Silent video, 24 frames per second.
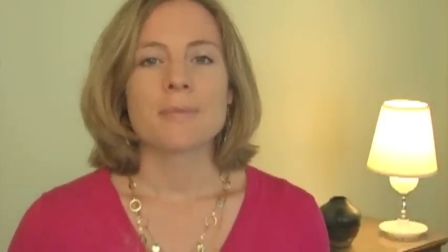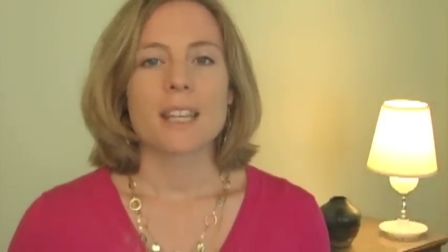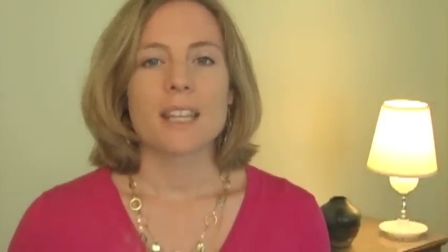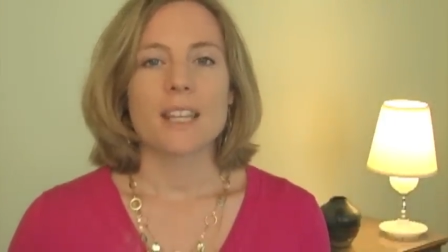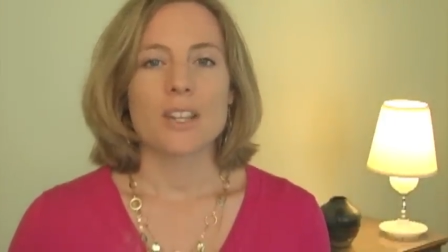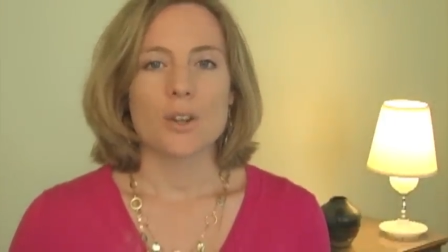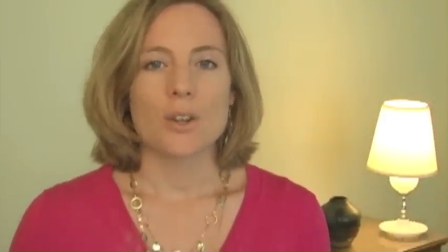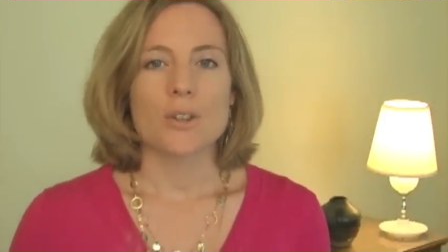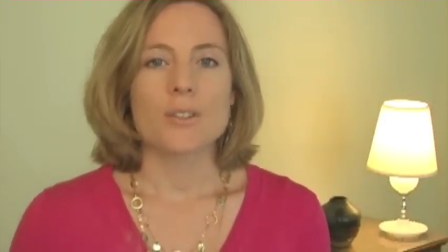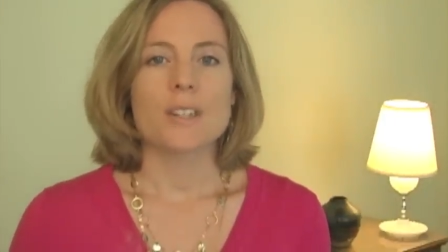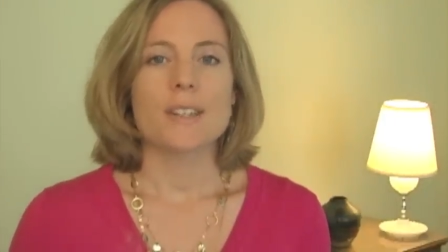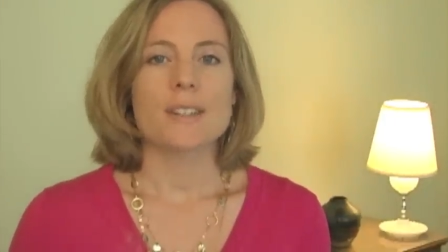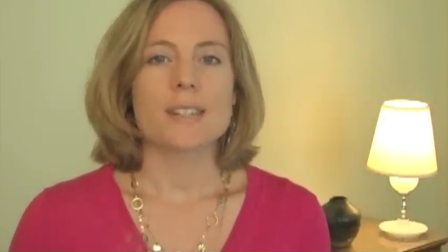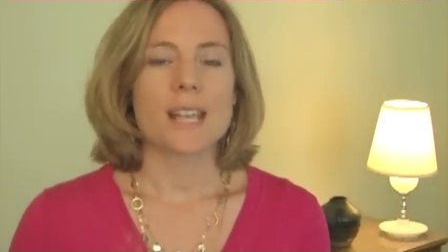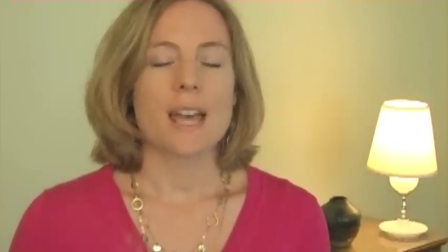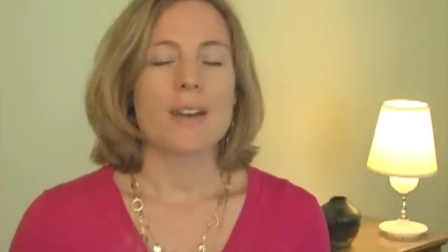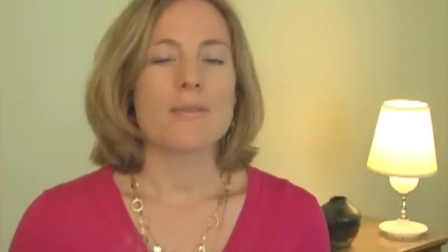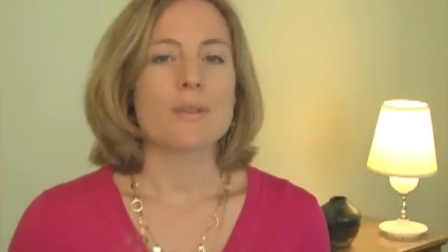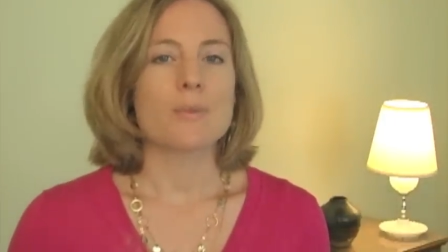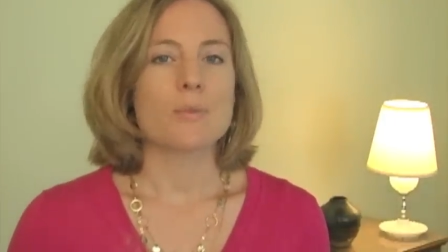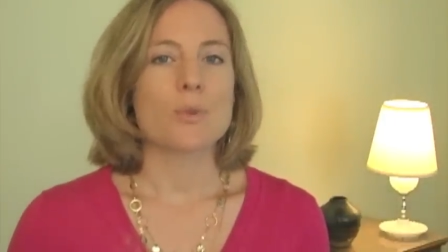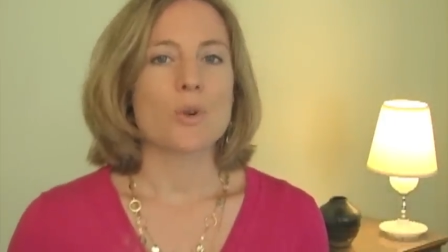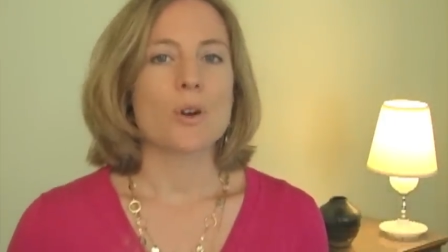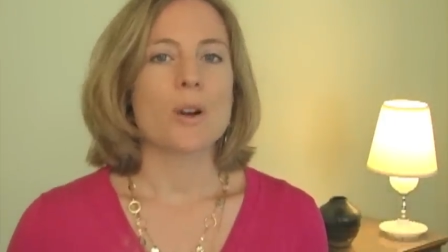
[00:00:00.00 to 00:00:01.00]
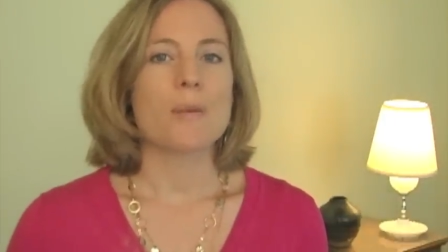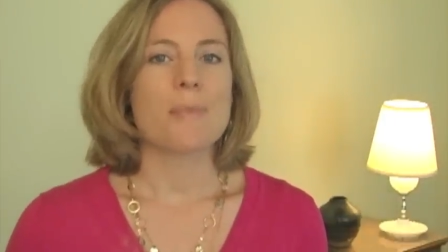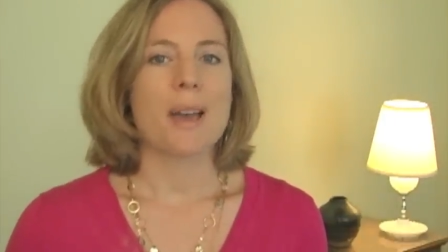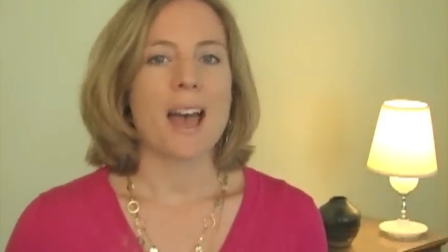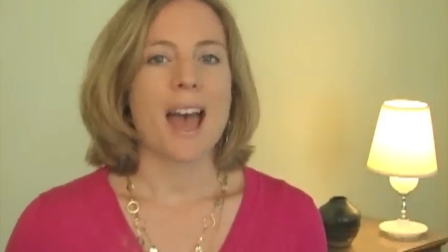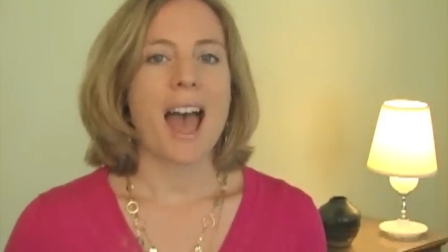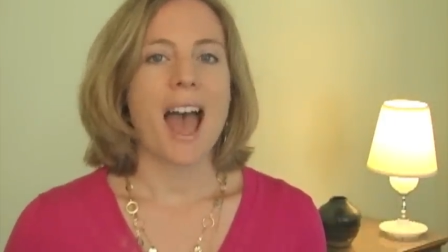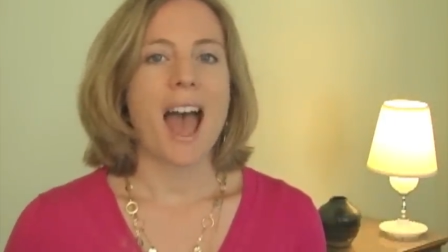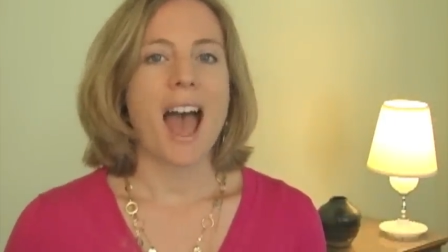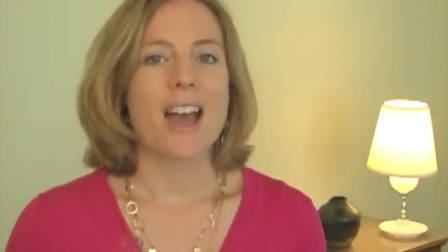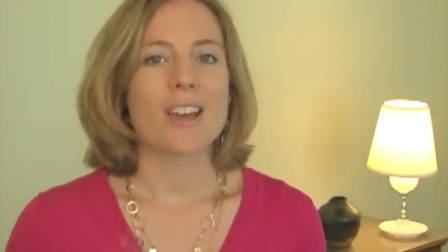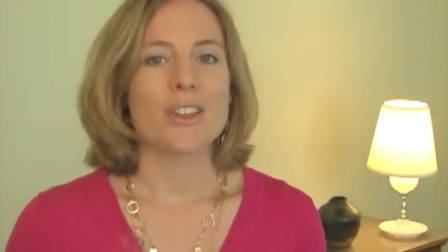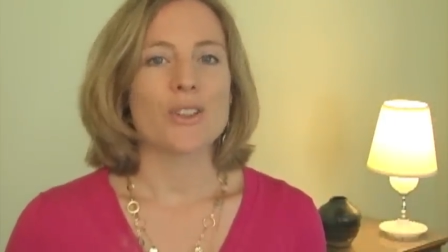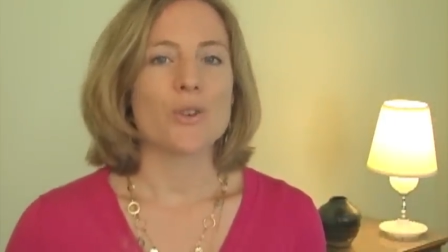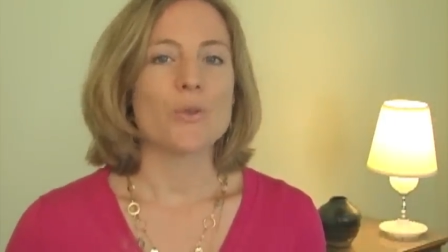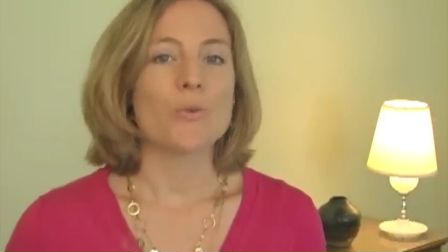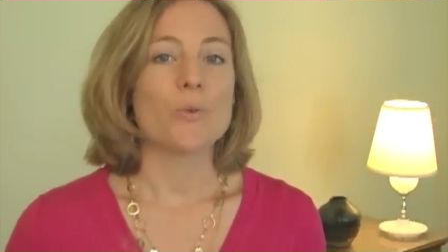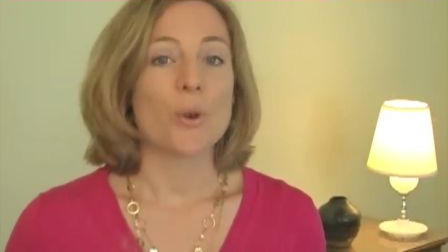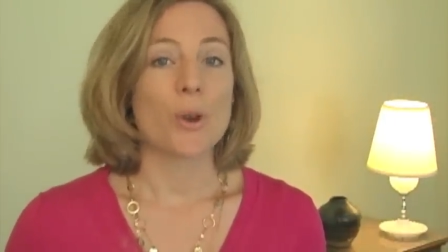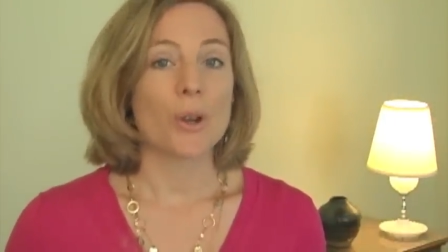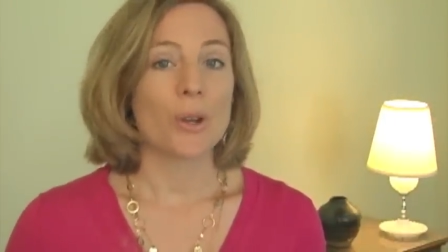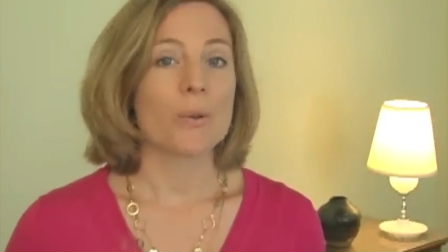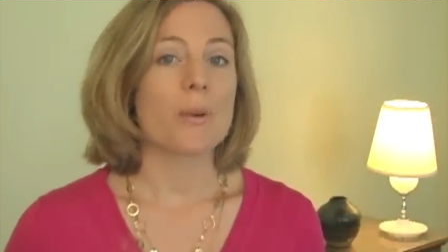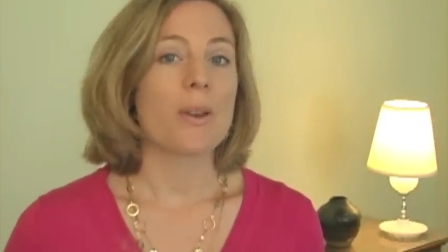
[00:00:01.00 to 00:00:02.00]
you know discover more about how you
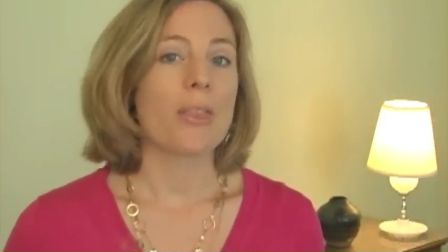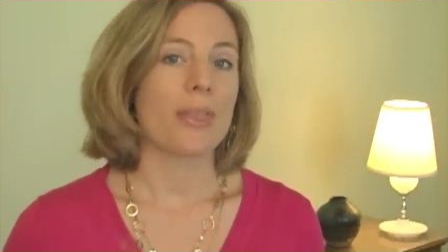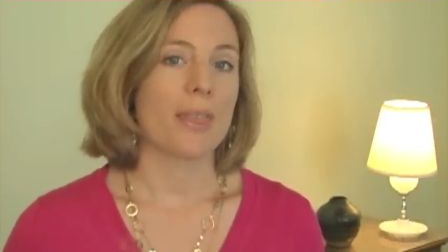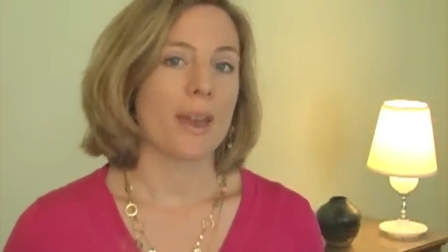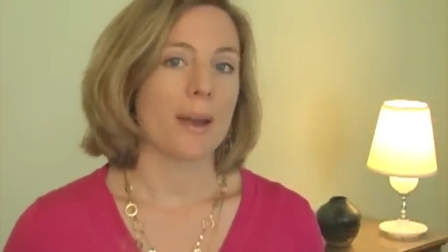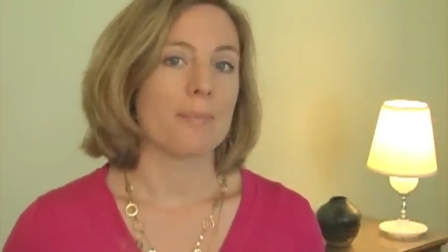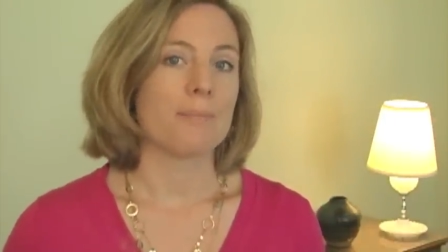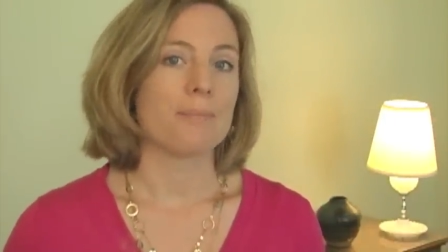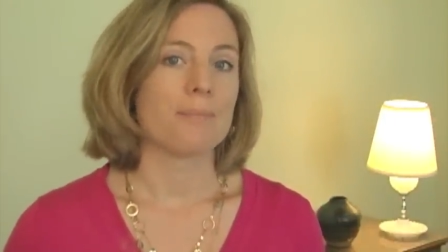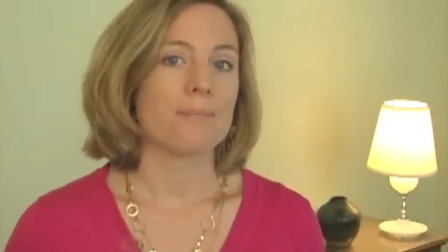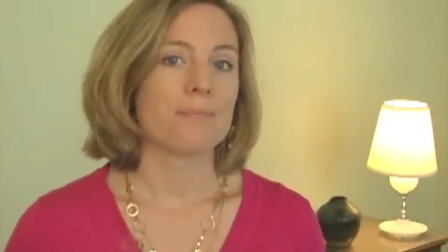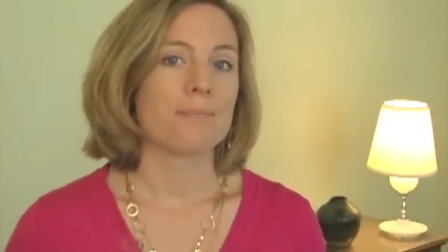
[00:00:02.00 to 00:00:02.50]
work with them.